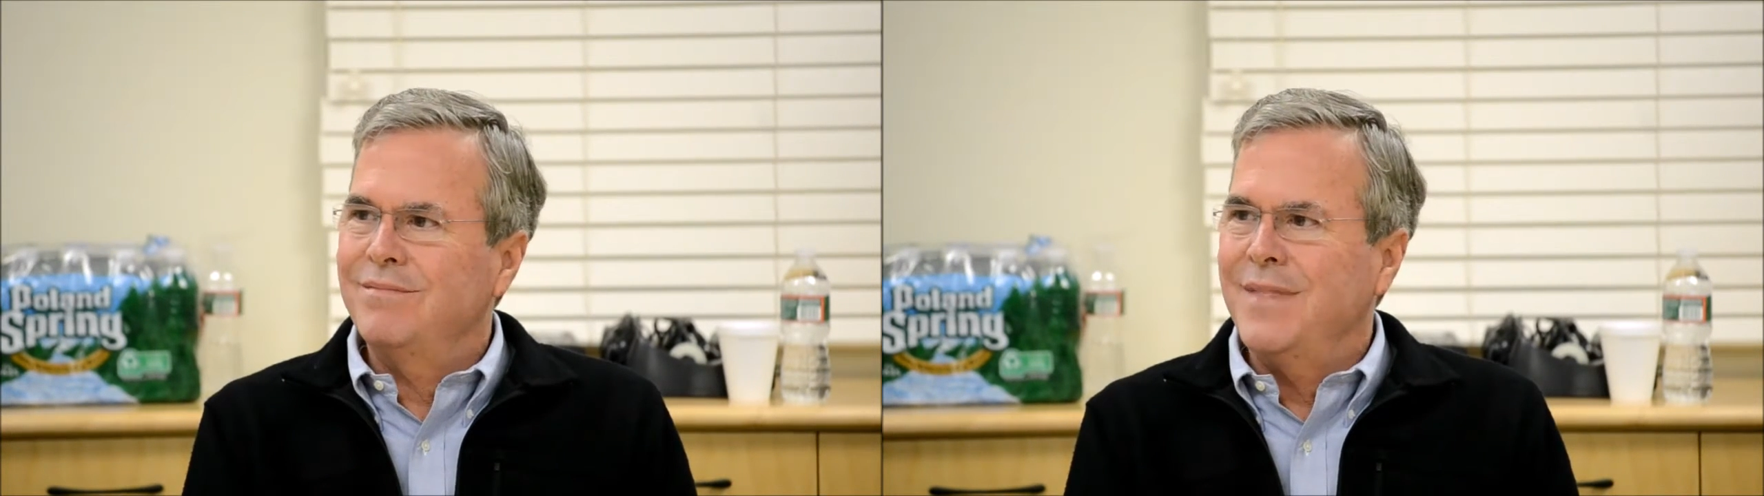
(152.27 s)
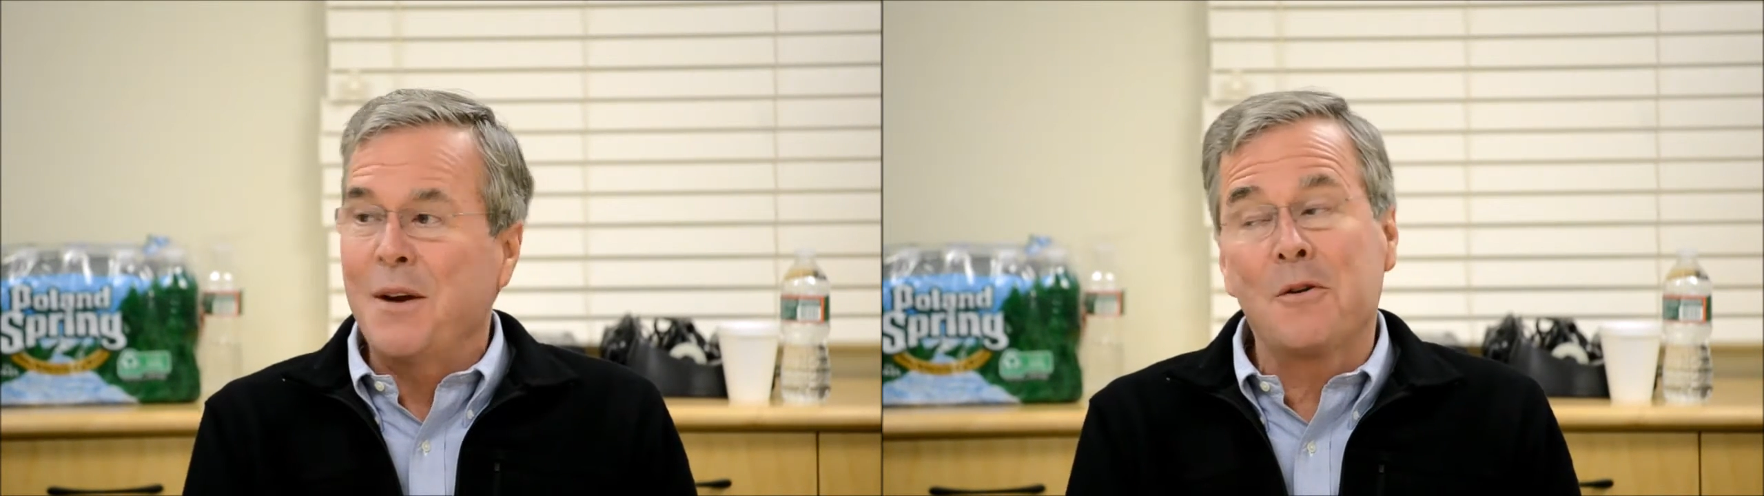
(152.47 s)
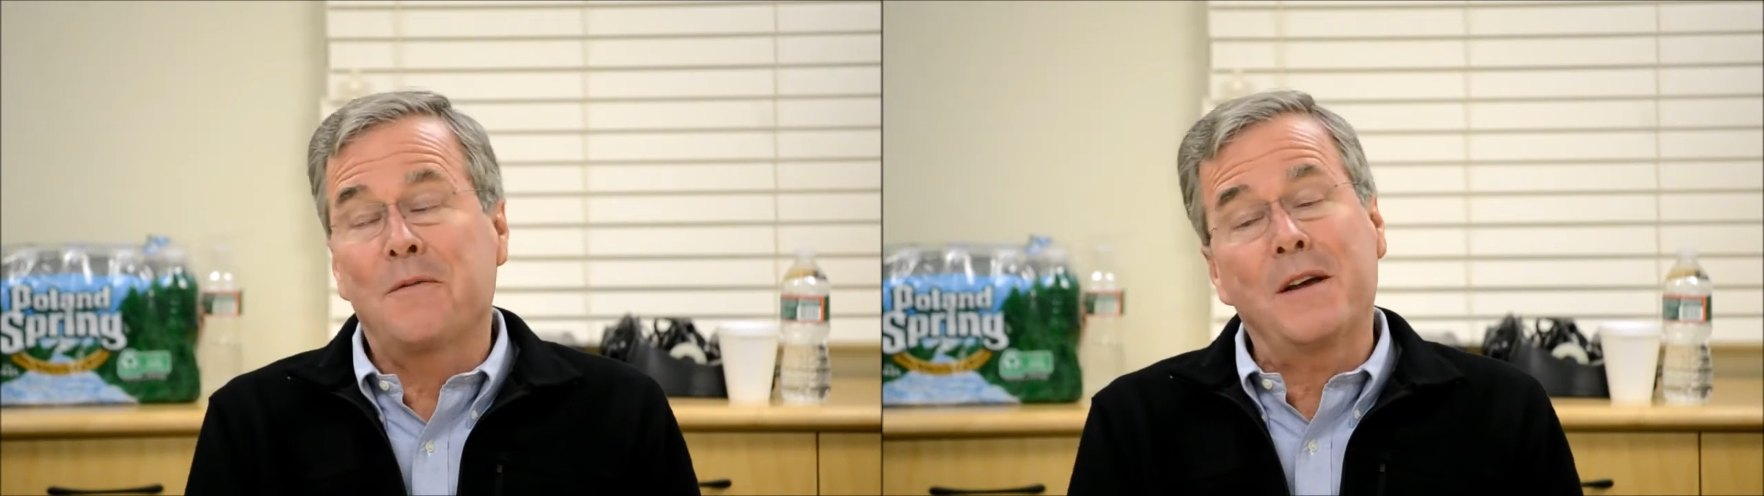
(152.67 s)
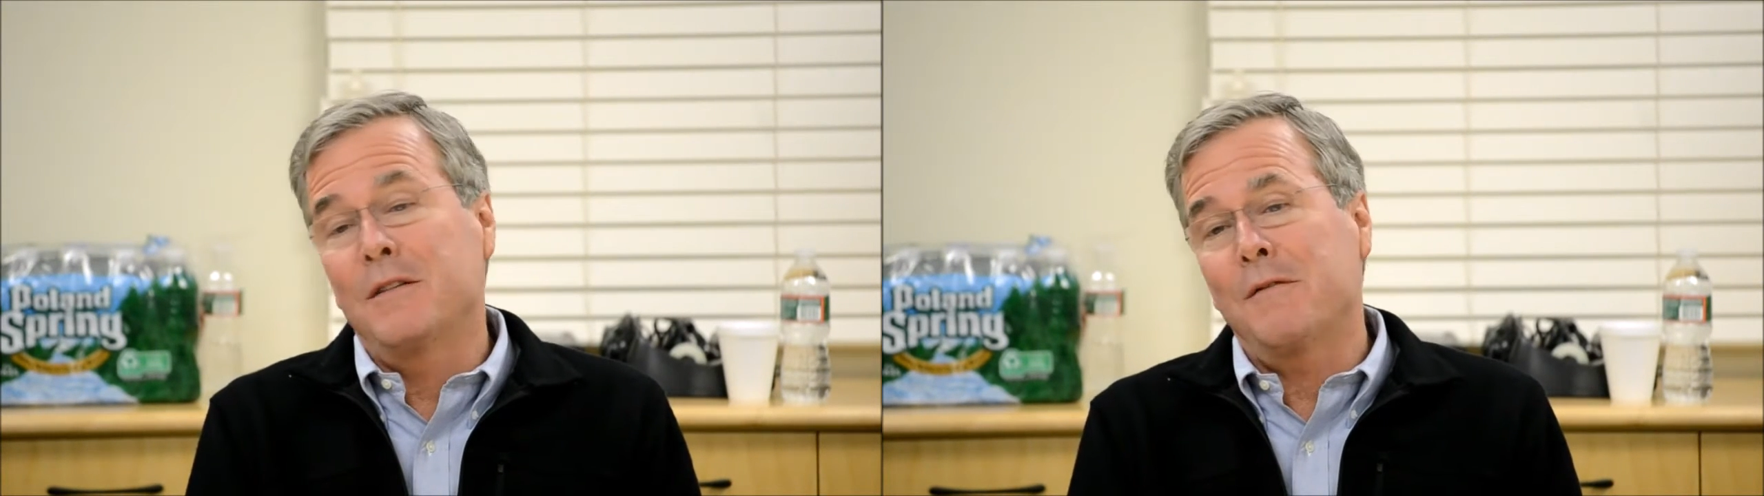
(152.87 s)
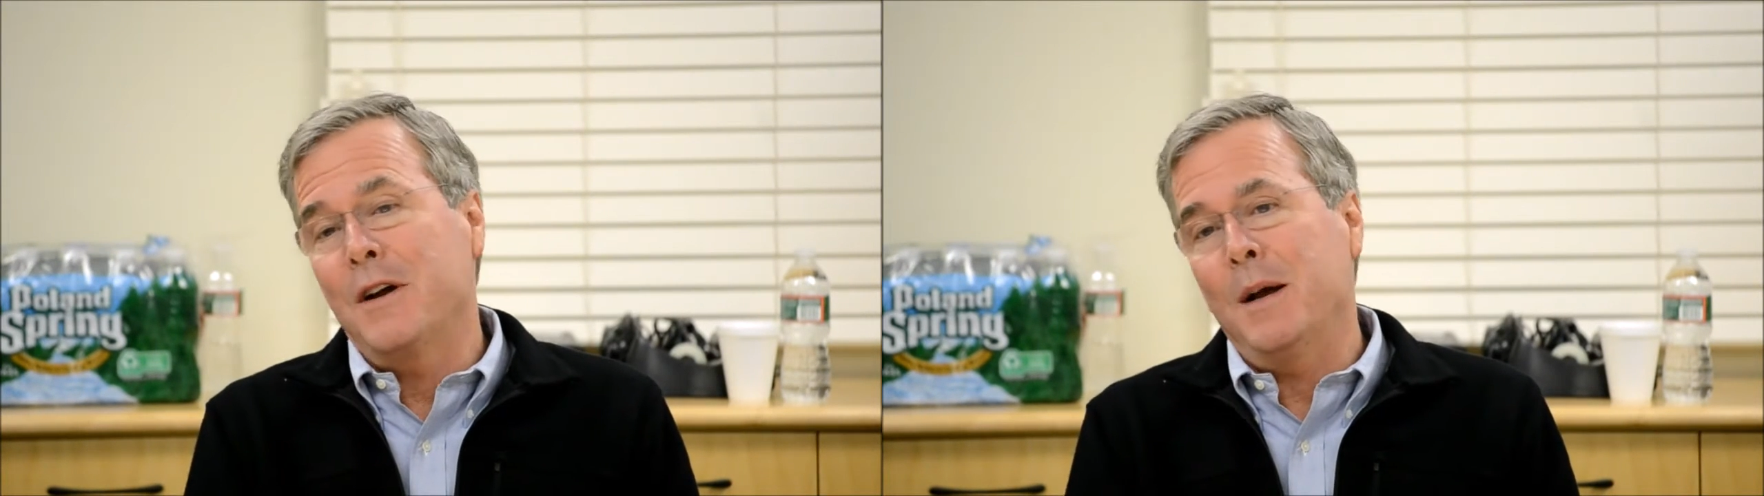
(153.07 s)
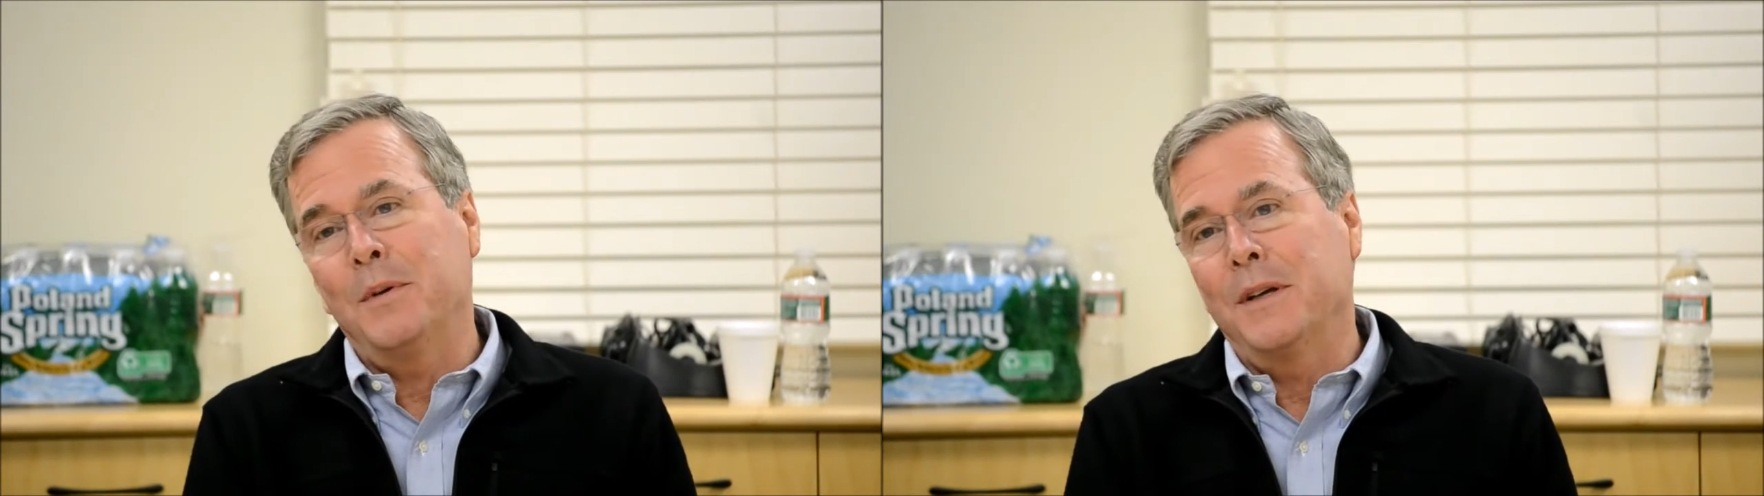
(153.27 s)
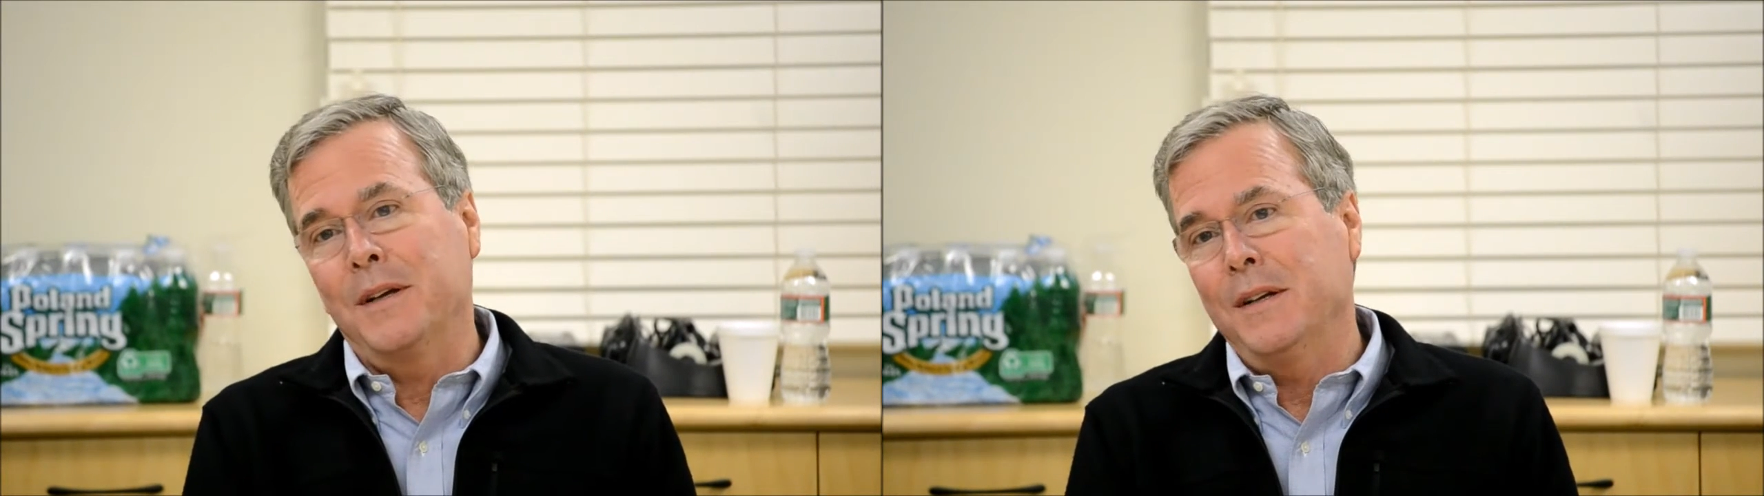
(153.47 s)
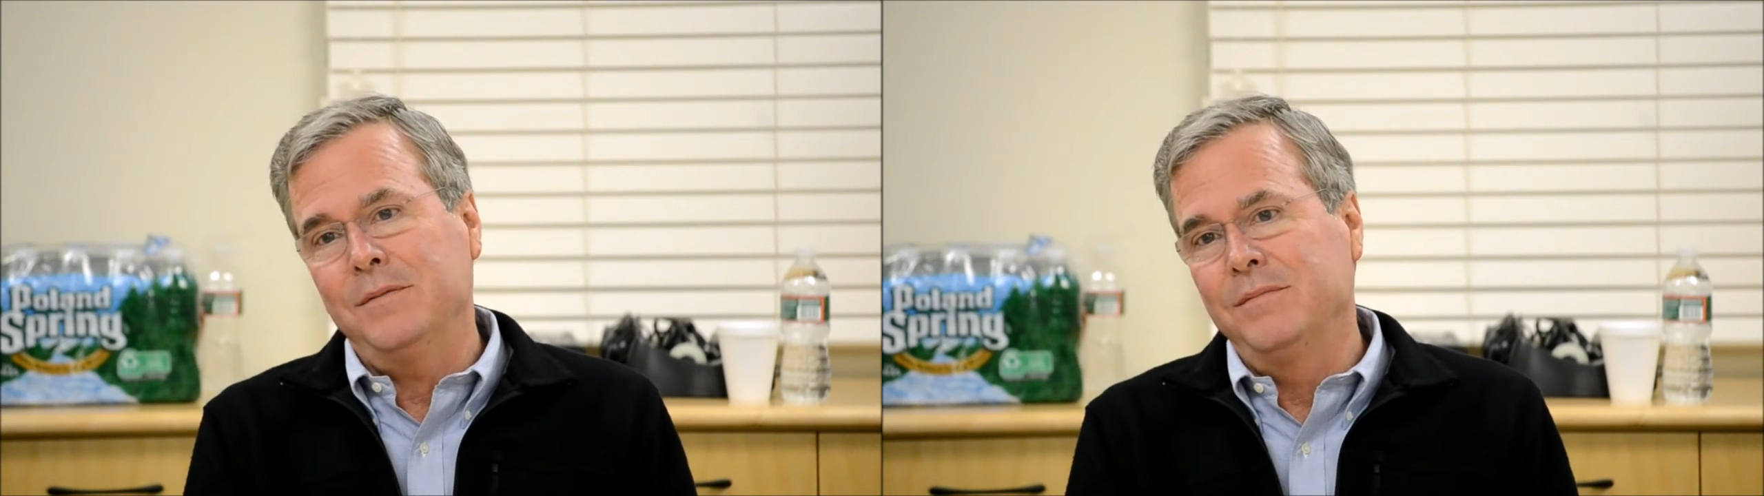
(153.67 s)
I don't know if that'll ever happen again.